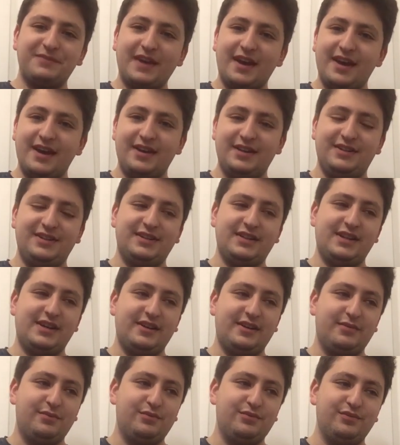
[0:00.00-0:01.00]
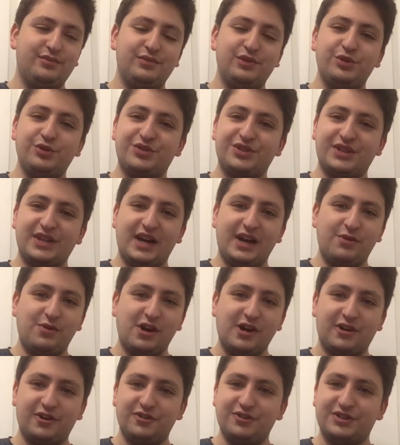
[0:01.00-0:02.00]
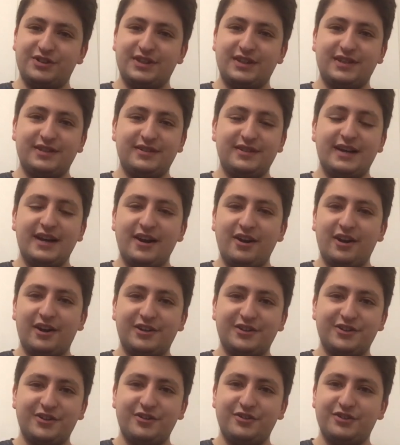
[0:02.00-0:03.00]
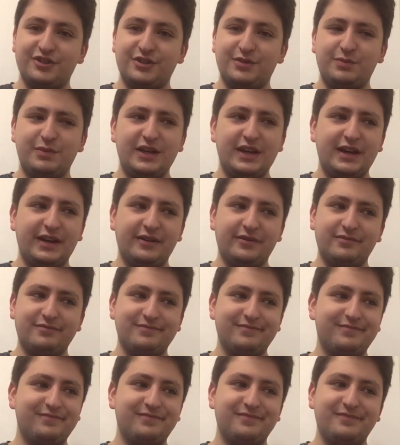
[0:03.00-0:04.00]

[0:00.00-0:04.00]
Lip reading: And Luke Skywalker's character just being